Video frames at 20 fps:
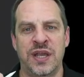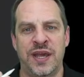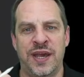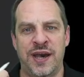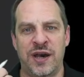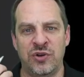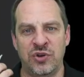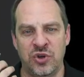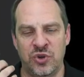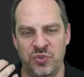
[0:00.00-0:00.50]

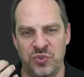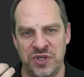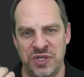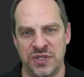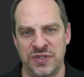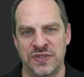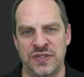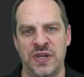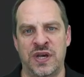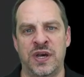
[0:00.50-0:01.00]
how can we
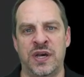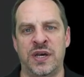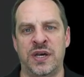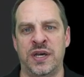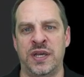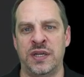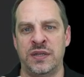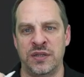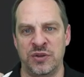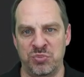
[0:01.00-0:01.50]

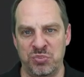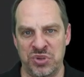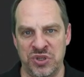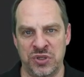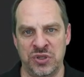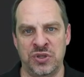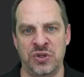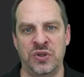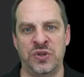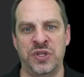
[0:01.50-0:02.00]
design and
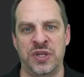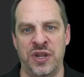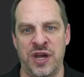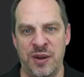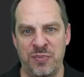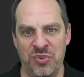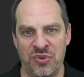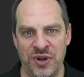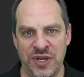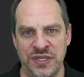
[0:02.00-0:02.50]
build and
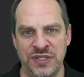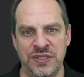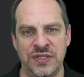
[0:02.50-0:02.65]
operate